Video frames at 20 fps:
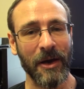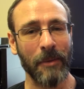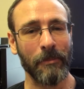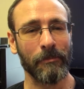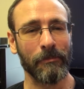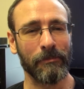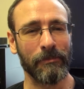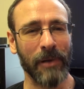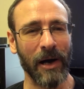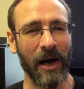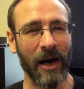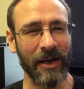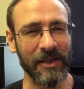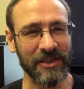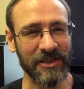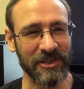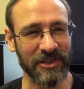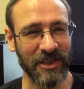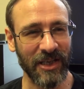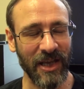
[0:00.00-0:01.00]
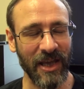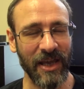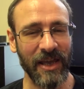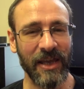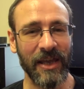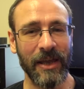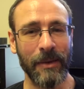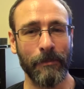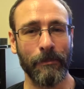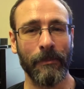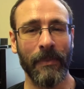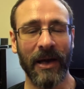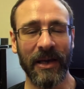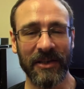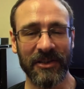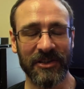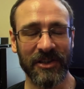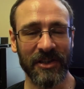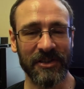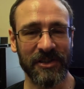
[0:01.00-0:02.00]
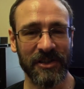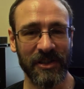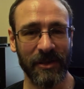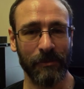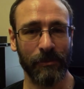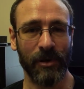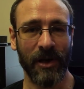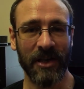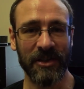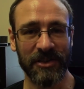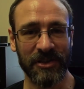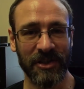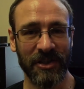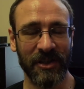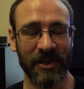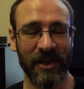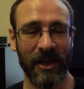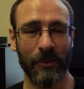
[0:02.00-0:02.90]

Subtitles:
but it made such an impression.